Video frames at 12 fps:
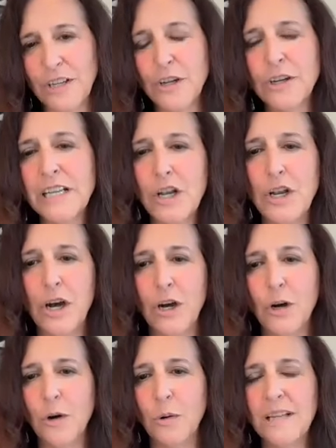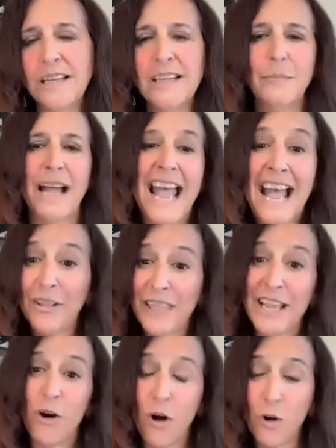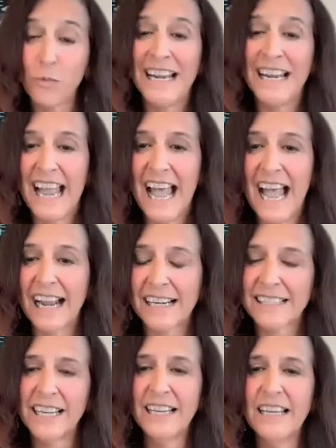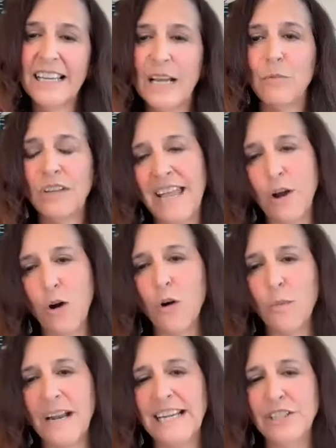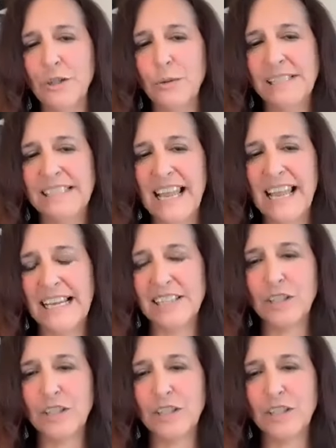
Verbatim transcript: You're going to know by how they already act and what they already do and say.